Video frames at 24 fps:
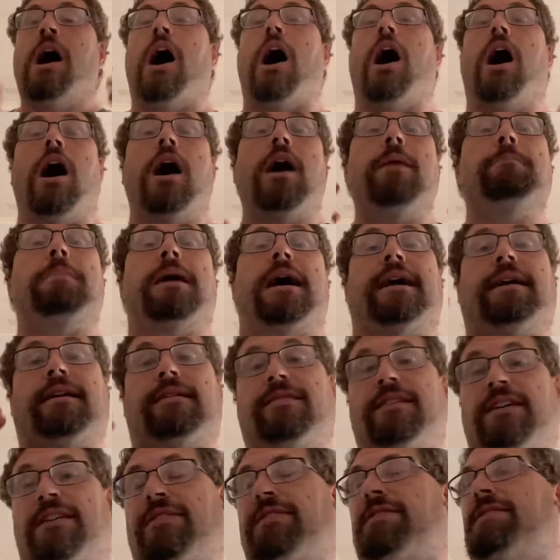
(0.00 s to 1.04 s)
I make
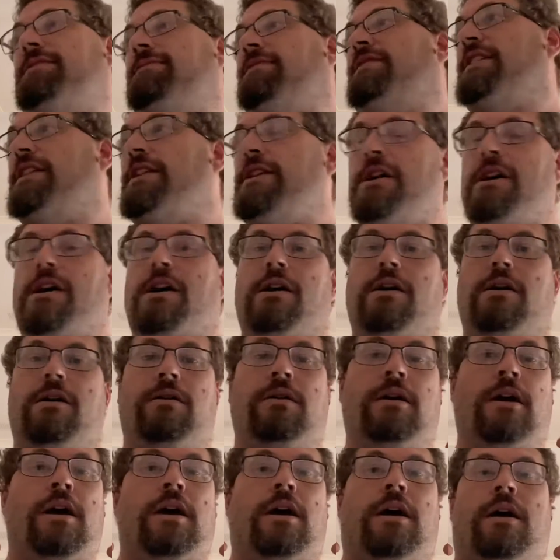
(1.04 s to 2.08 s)
this video,
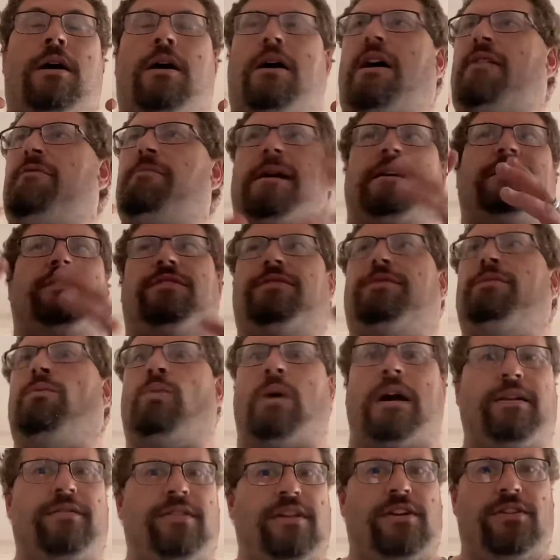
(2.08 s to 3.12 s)
I've made
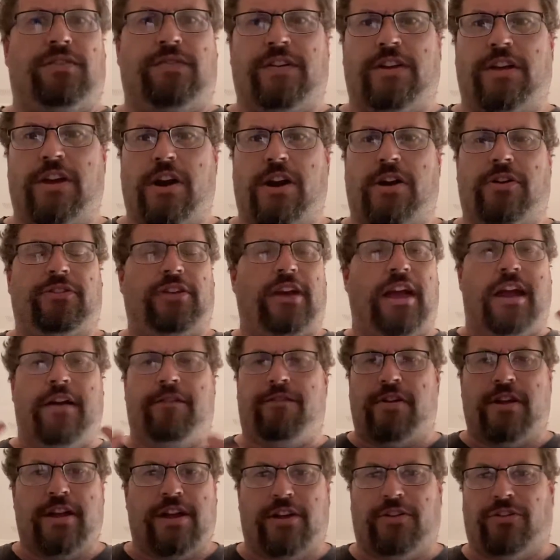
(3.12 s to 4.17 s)
one of these videos
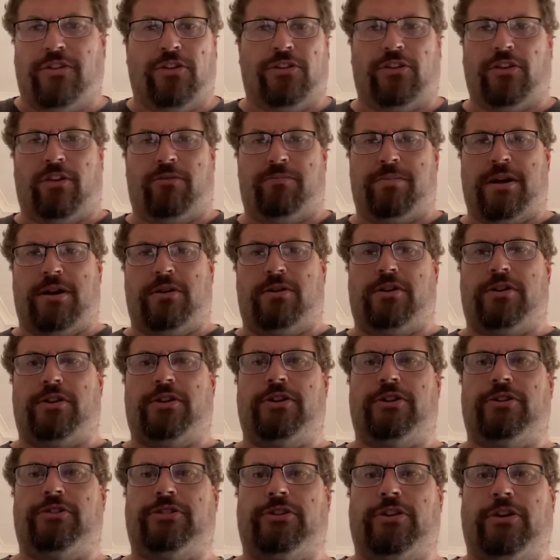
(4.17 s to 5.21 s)
every year since I've been on
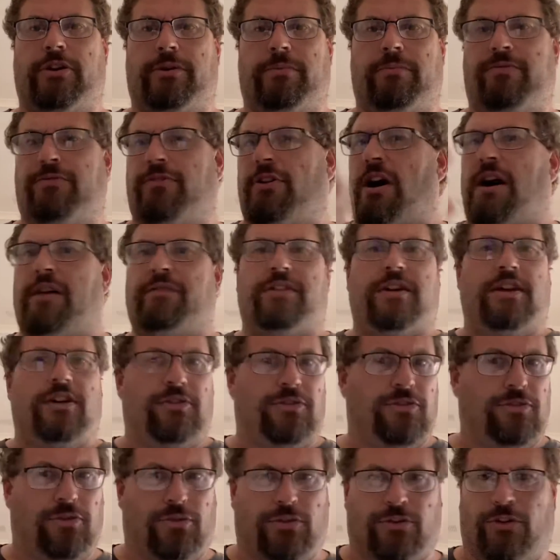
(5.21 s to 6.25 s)
YouTube, 5
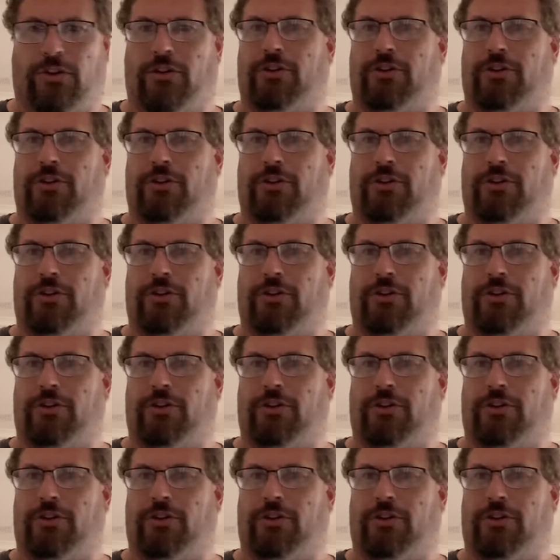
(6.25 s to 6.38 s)
years or so.